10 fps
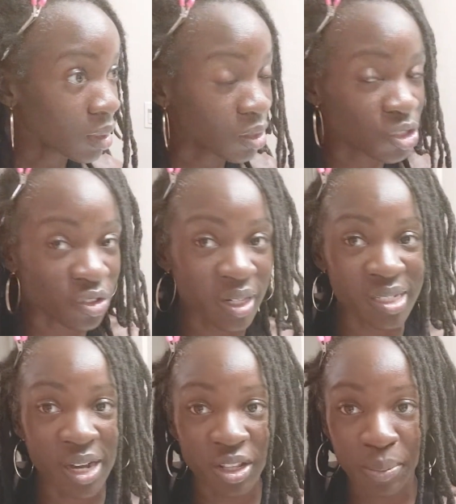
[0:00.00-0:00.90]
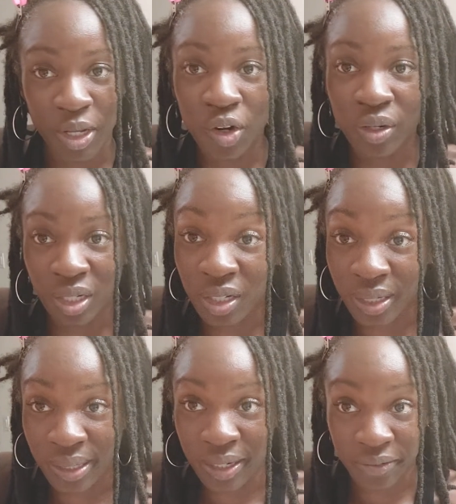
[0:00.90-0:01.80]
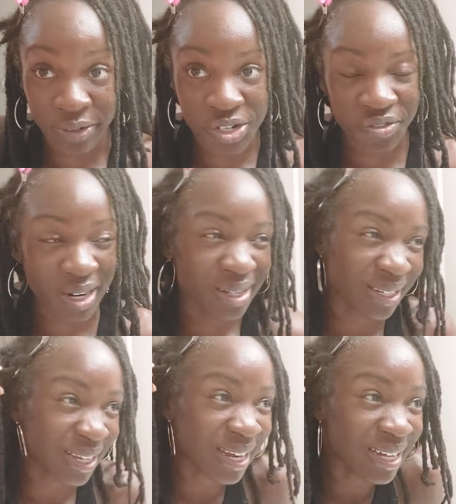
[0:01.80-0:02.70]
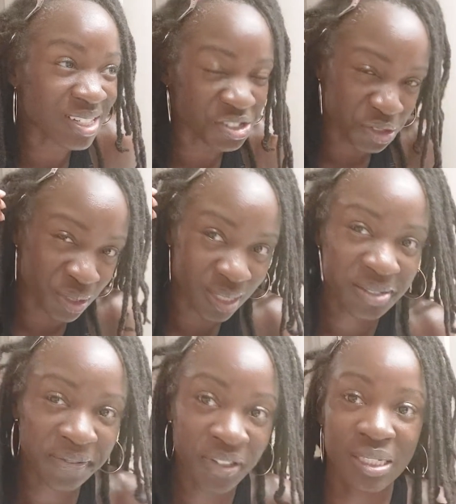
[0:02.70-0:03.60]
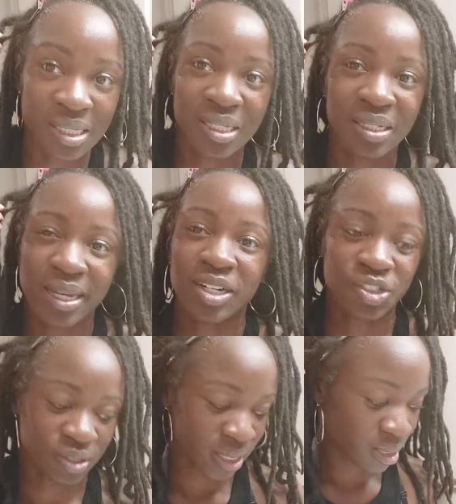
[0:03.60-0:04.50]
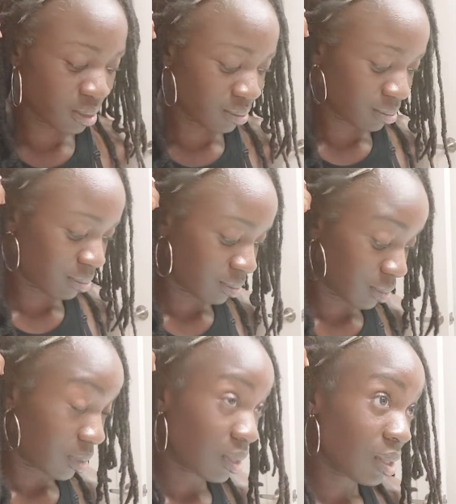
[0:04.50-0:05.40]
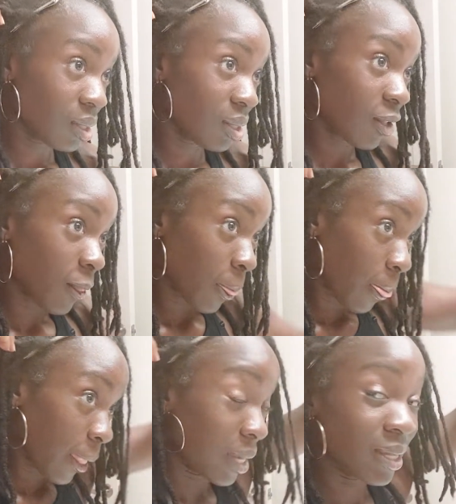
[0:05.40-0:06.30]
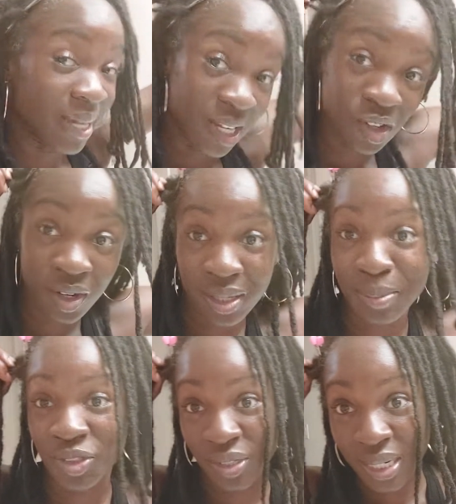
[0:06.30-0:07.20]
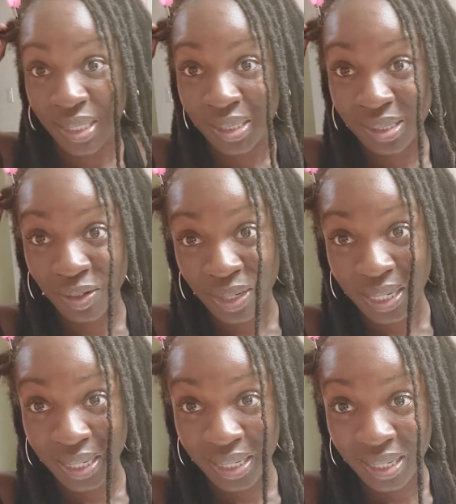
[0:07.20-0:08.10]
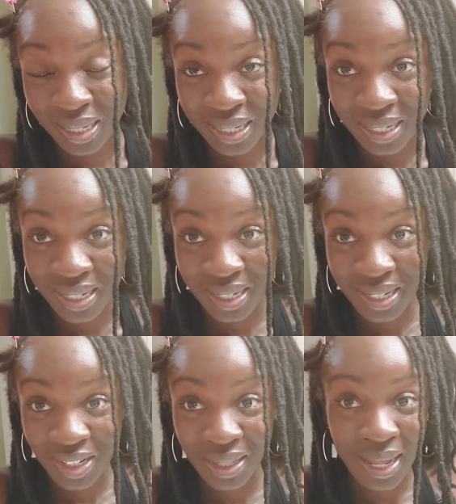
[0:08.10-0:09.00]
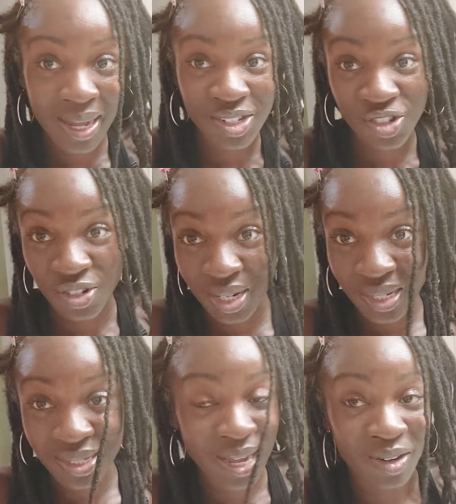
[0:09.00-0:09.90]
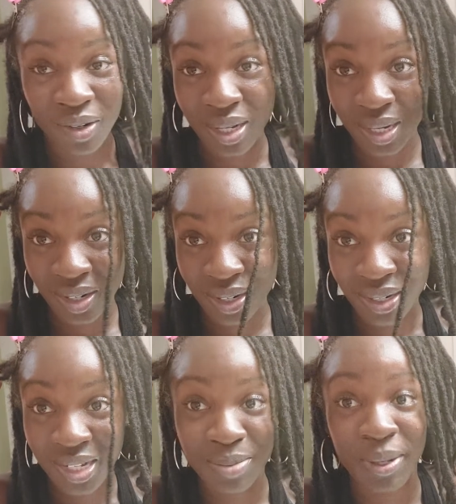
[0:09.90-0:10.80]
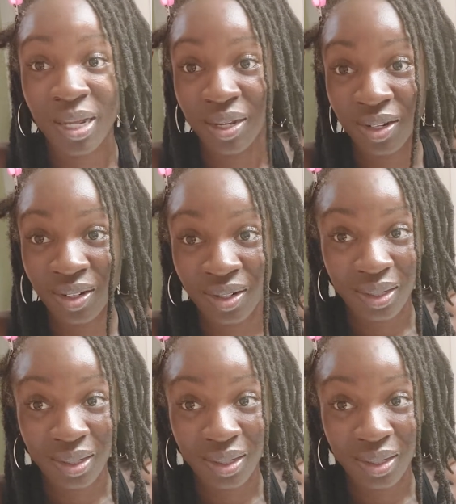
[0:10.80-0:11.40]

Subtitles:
straight down the middle and it looking like a French fry. Like it kind of still looks fuzzy, like a dread. And yeah, I call them dreads, okay? Locks, dreads, I don't care. It's my hair.